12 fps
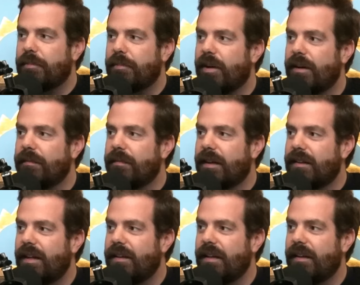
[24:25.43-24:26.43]
the pub? Like,
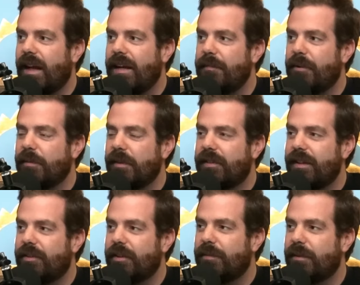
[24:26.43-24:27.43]
any publicity is
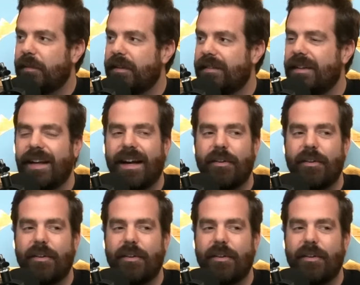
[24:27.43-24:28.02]
good publicity?